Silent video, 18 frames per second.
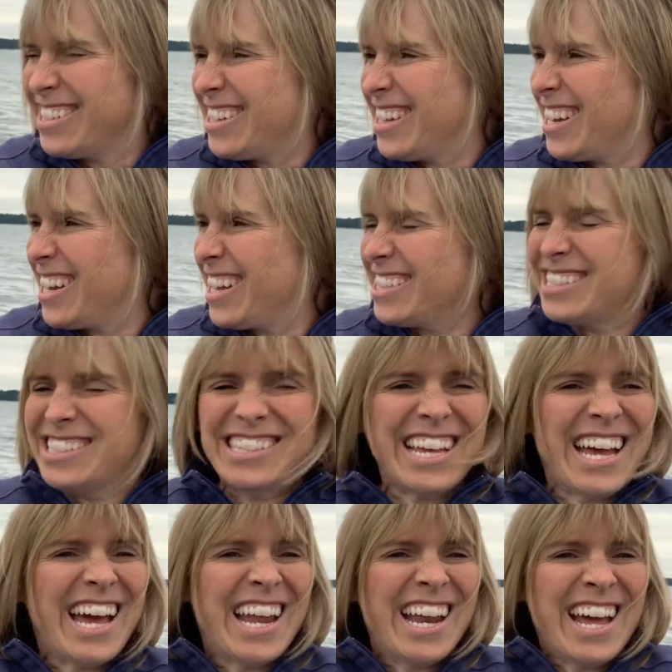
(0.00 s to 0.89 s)
And I
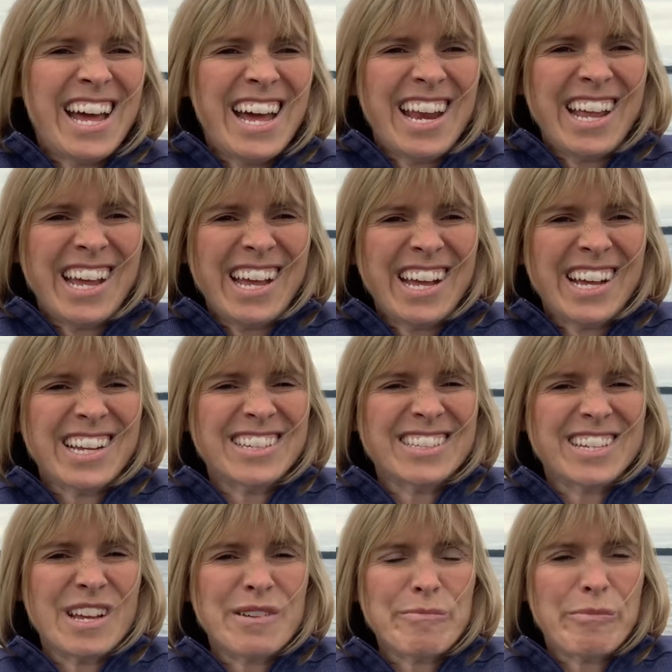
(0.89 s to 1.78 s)
sat on it
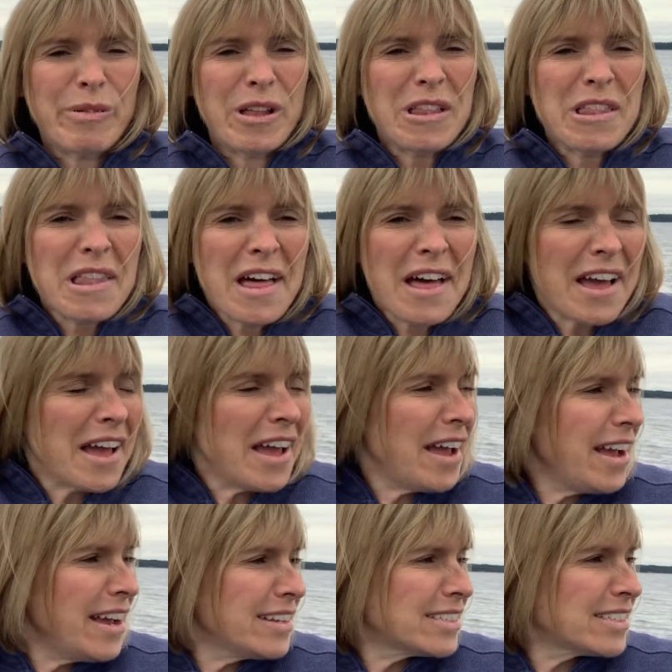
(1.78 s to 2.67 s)
because I'm
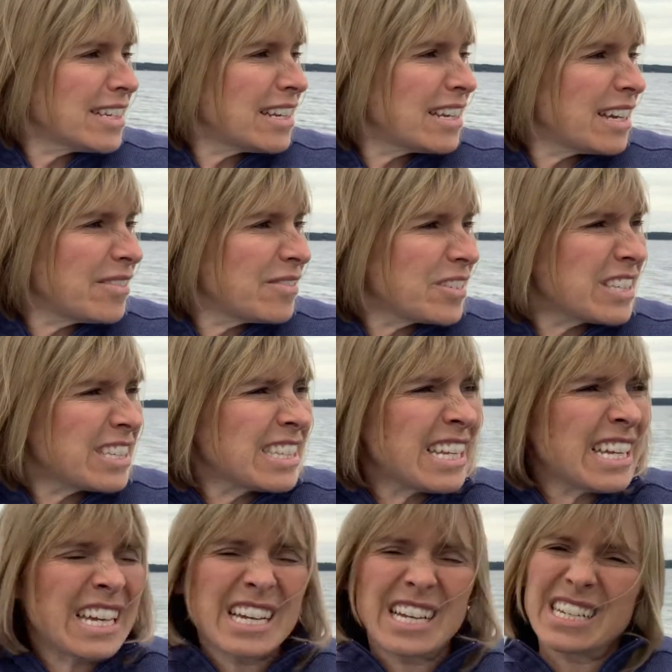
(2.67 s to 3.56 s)
polite, and I'm just
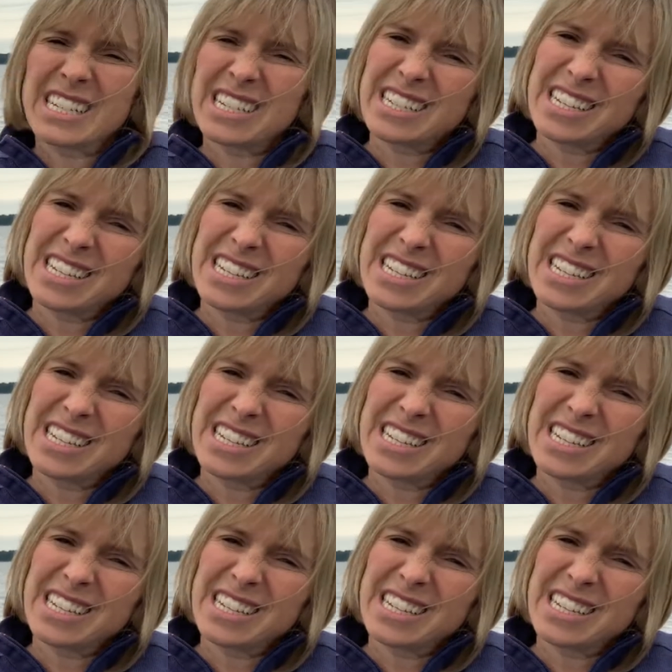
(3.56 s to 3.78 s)
like,